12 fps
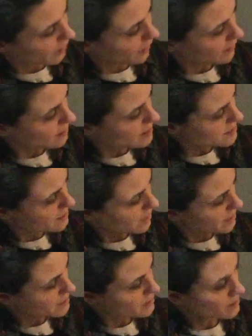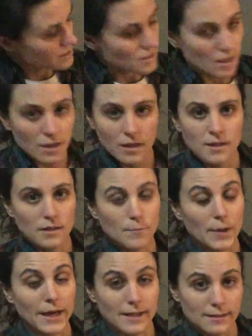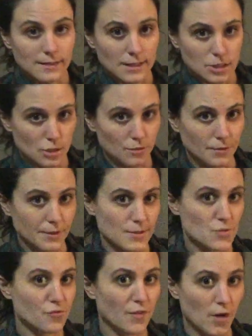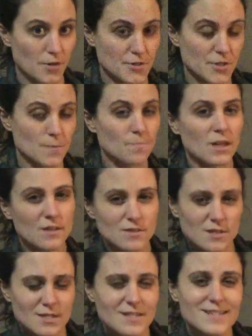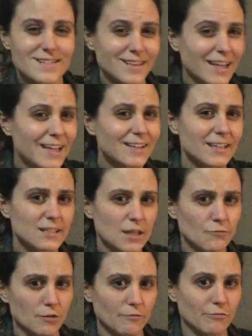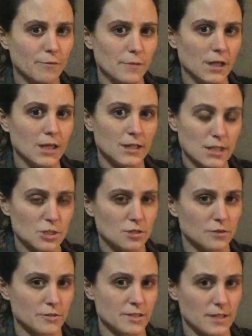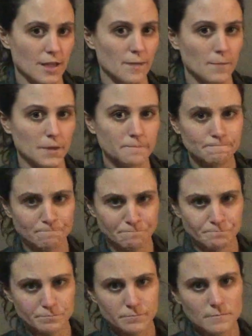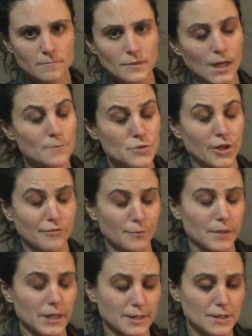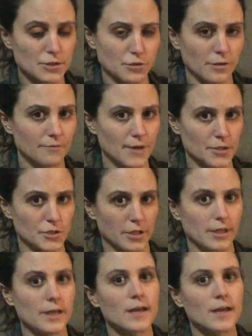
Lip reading: like in these cases, the biconditional is false. So this is slightly different from the conditional statement. I'm sorry, from the conditional function.